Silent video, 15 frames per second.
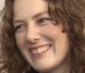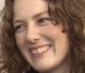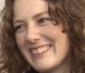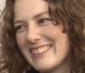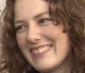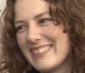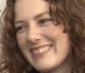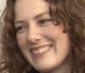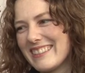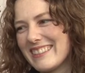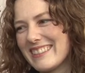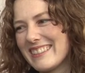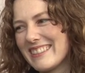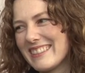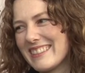
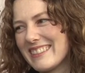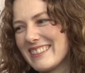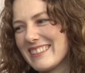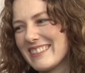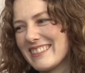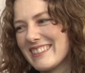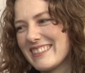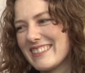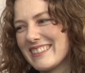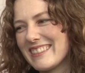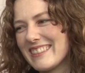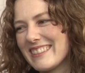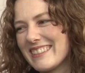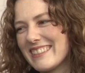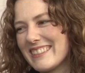
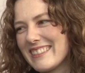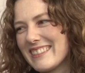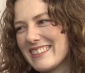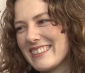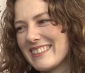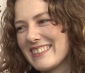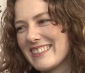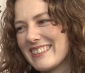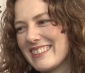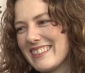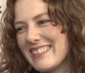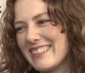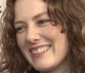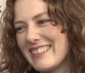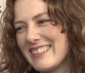
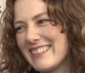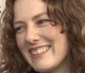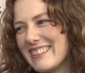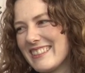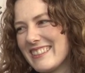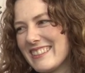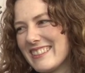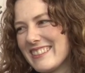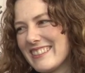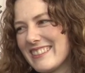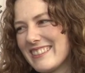(not speaking)